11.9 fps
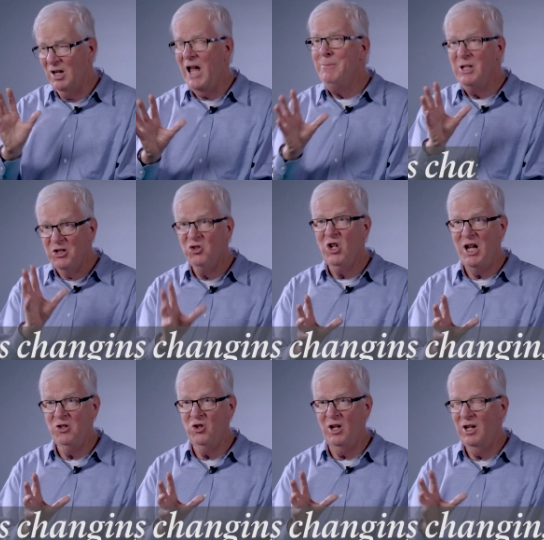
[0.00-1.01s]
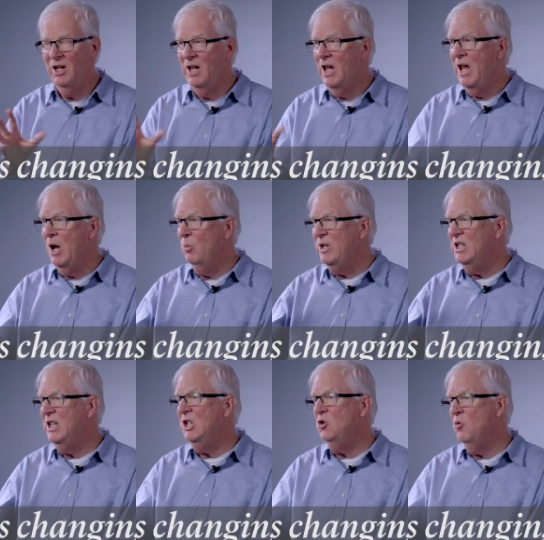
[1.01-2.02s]
Climate is changing and we
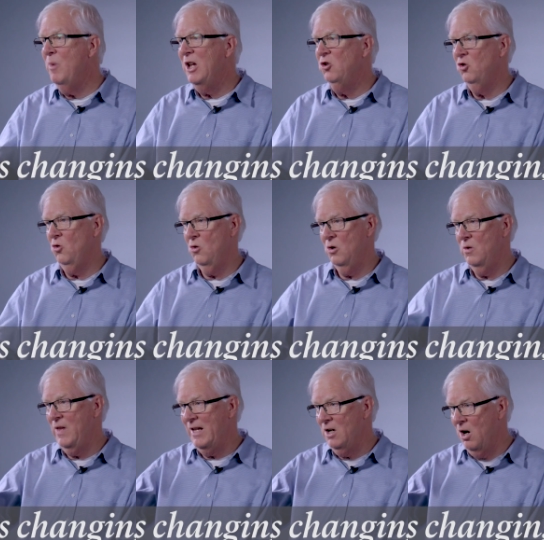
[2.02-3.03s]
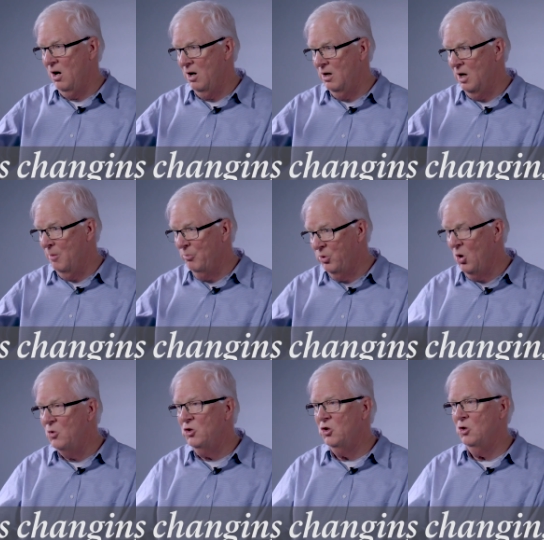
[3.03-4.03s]
need to make sure that our
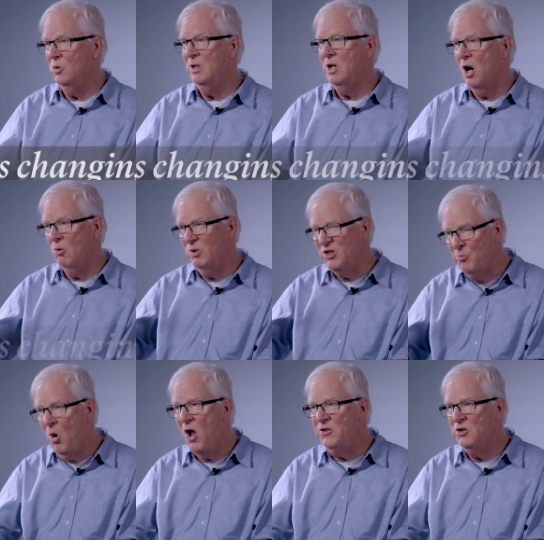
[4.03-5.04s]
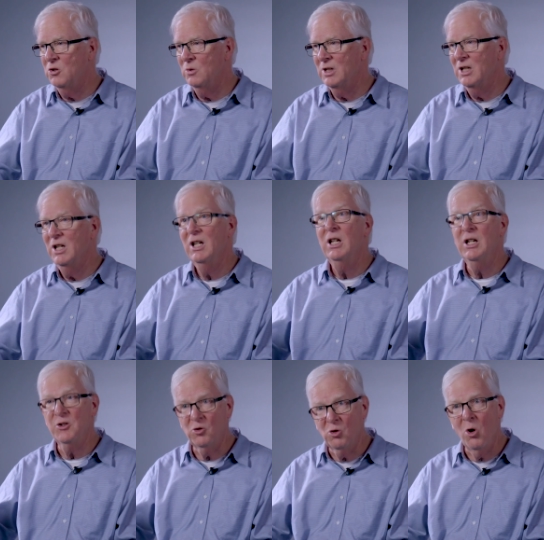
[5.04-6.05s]
approach to it, our response to it,
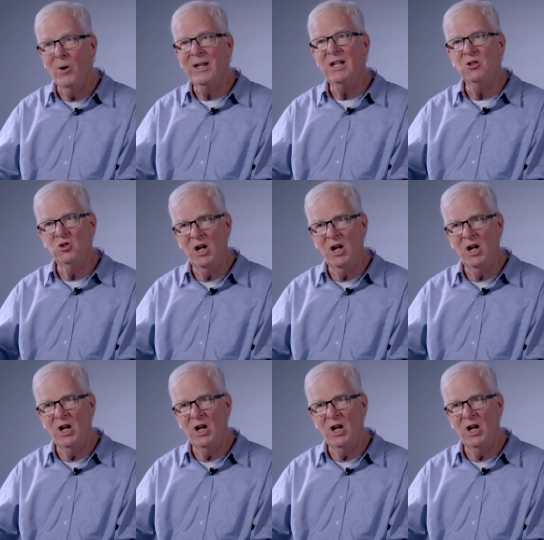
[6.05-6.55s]
is growing and